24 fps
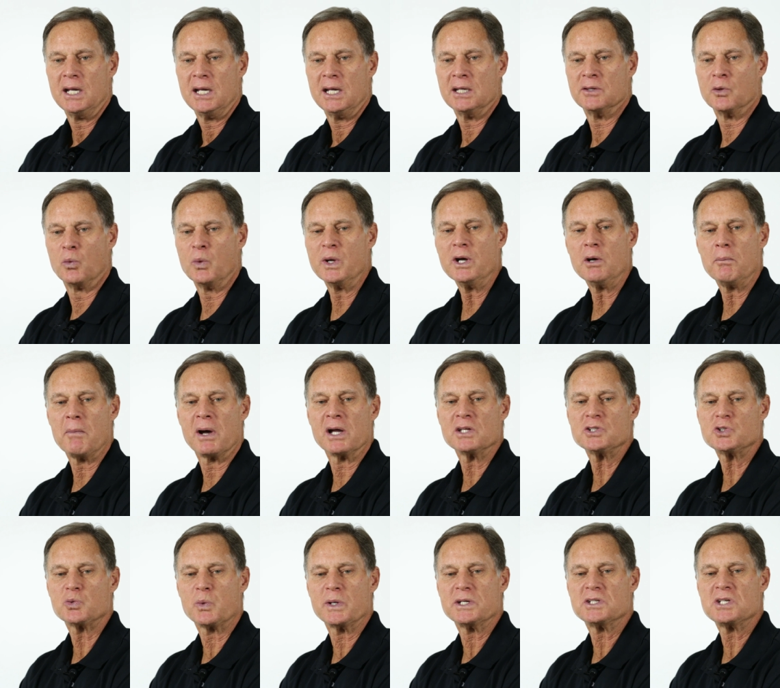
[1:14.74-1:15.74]
In the winter
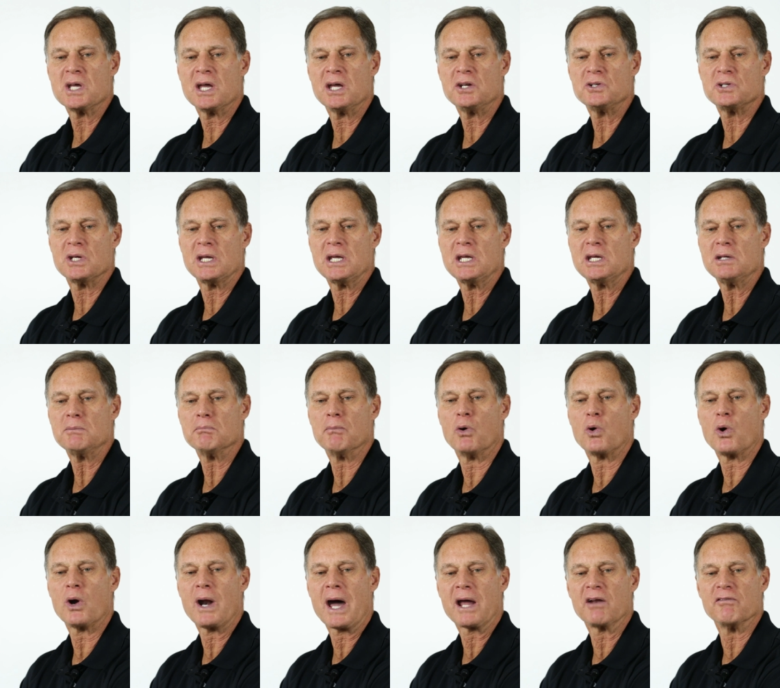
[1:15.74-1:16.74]
months, we tend to eat
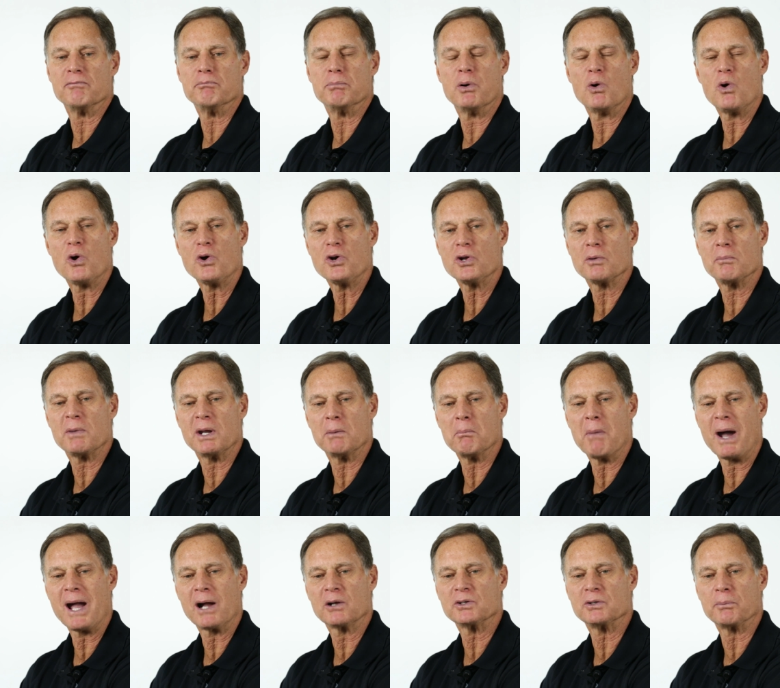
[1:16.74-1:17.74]
more out of boredom
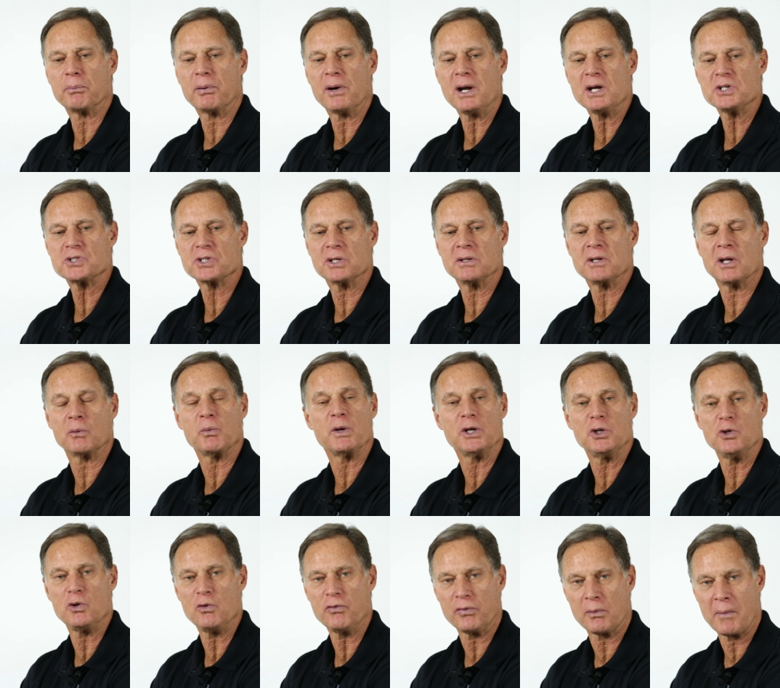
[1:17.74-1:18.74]
and mild depression than
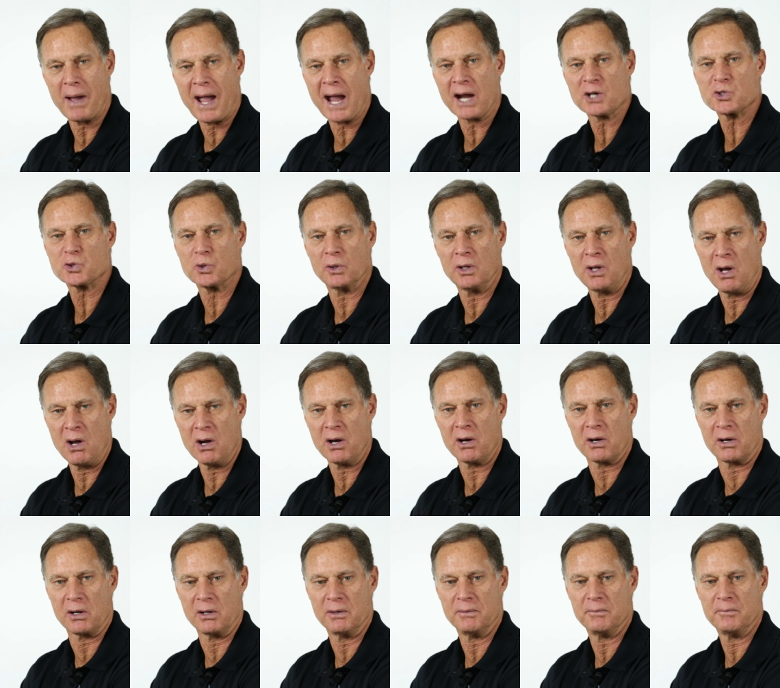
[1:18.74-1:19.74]
we do from actual
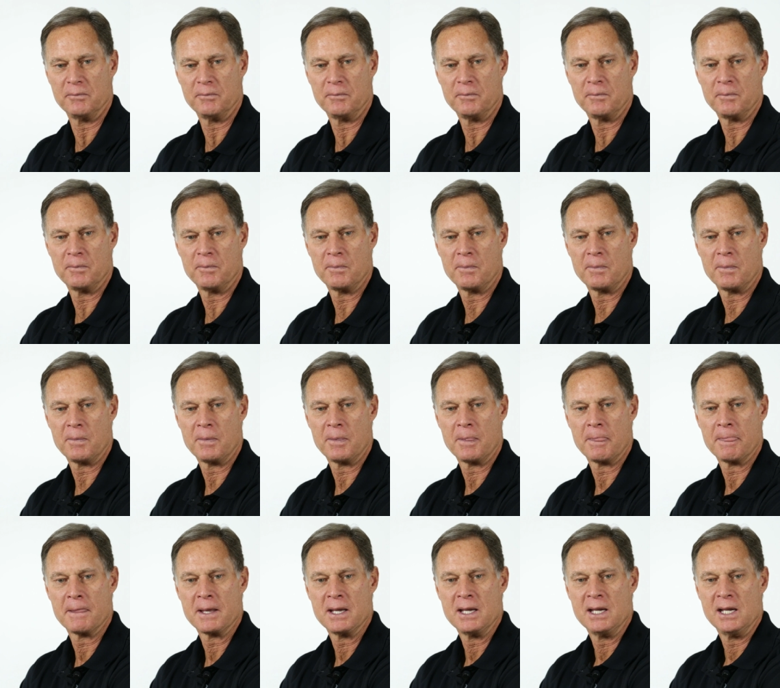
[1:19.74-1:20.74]
hunger.
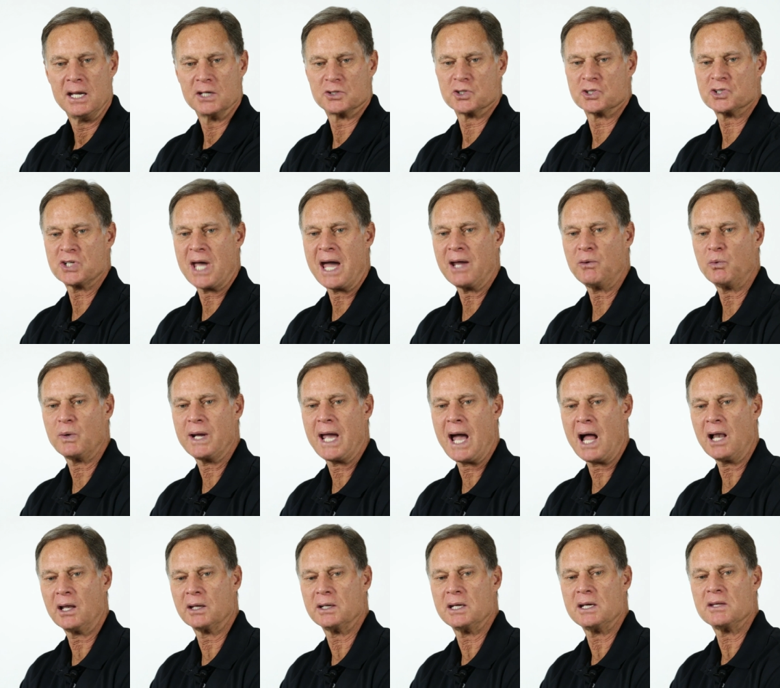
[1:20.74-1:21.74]
It's a sad
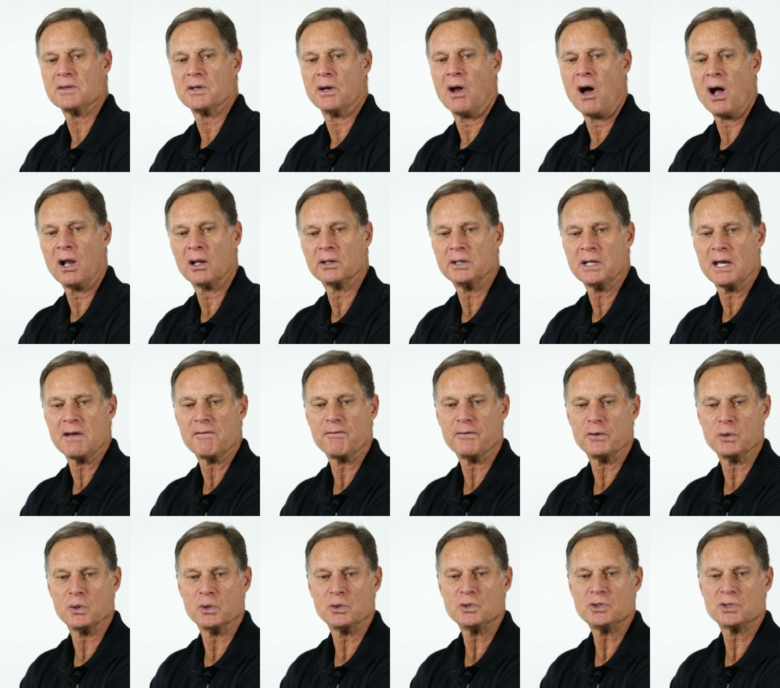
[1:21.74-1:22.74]
reality that holiday
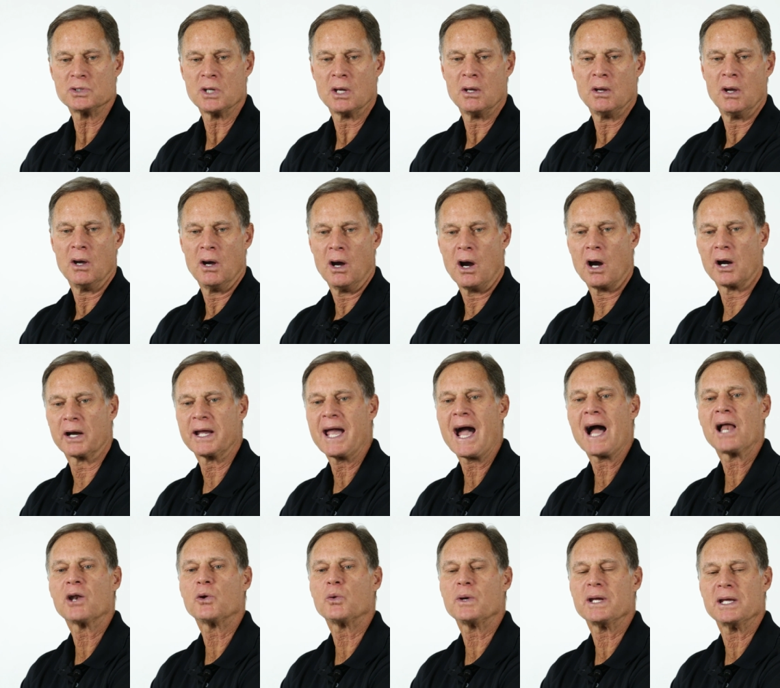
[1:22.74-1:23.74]
foods are
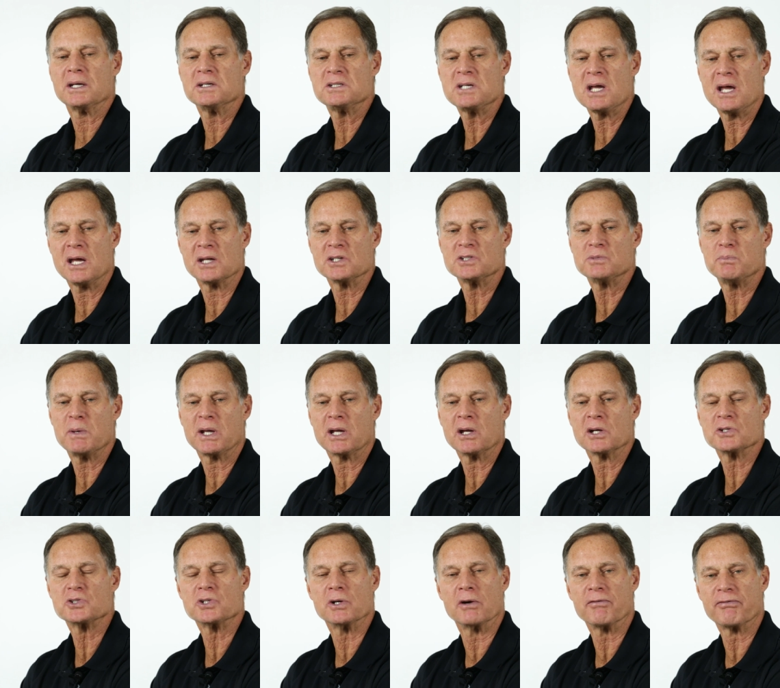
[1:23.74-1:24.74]
calorie intense
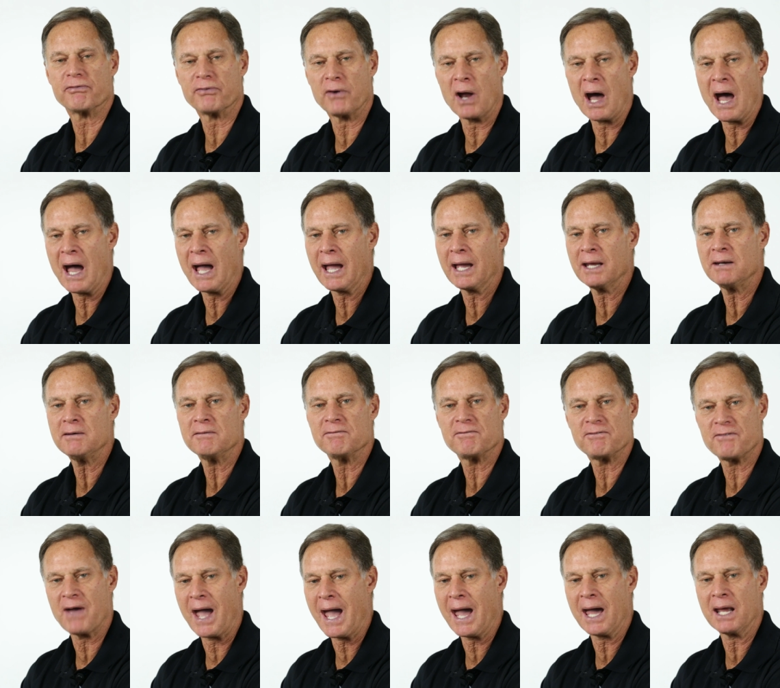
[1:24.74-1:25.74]
because they're fried,
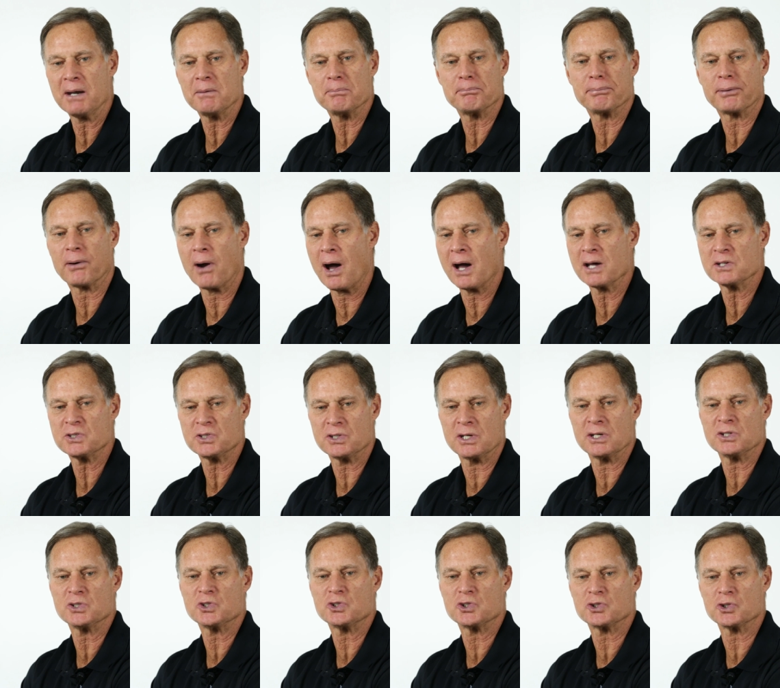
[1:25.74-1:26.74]
fat,
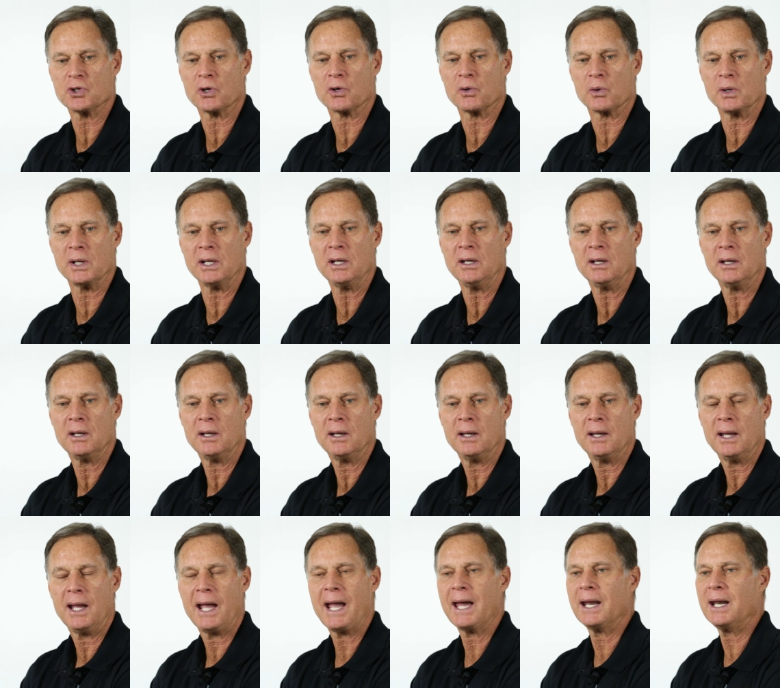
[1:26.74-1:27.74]
processed, sugary,
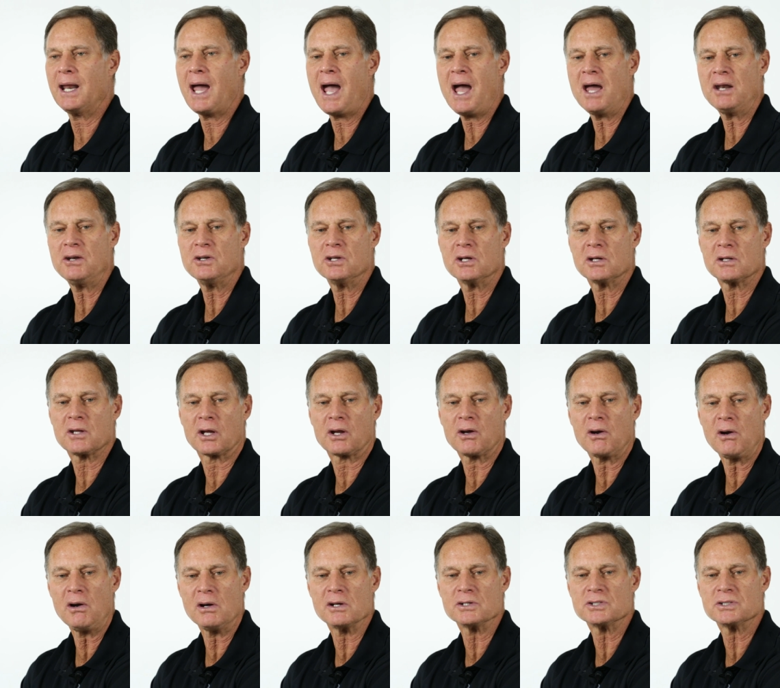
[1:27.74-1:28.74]
and add to the
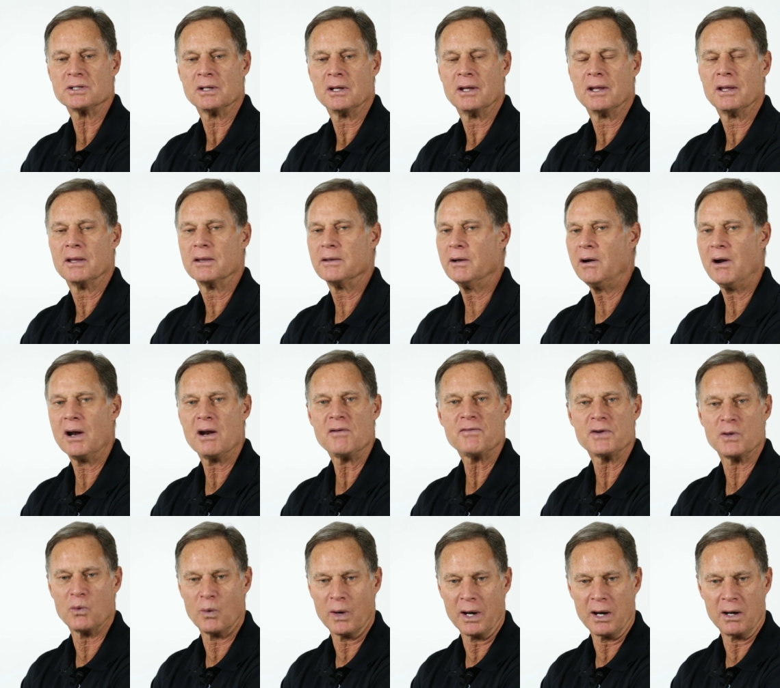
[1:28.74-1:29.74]
curse, they're
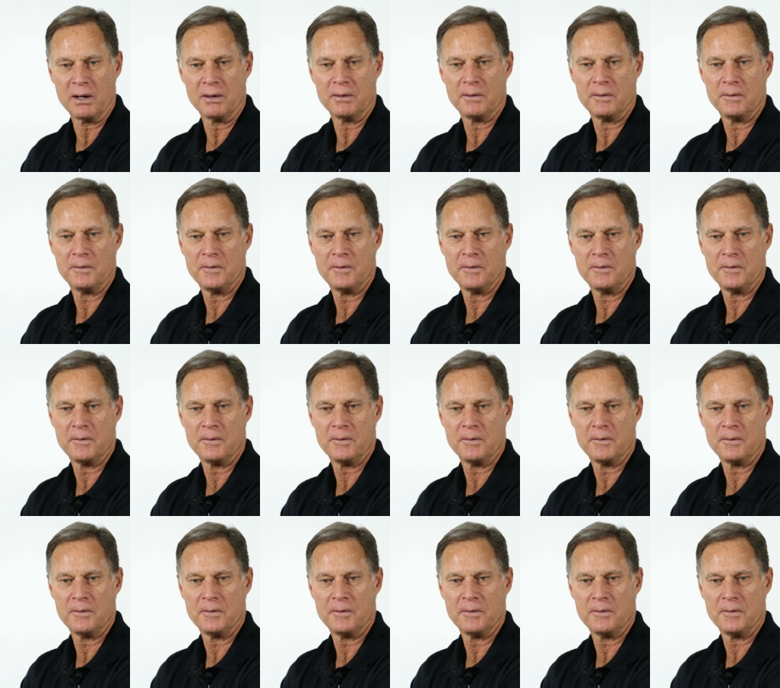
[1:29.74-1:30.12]
everywhere.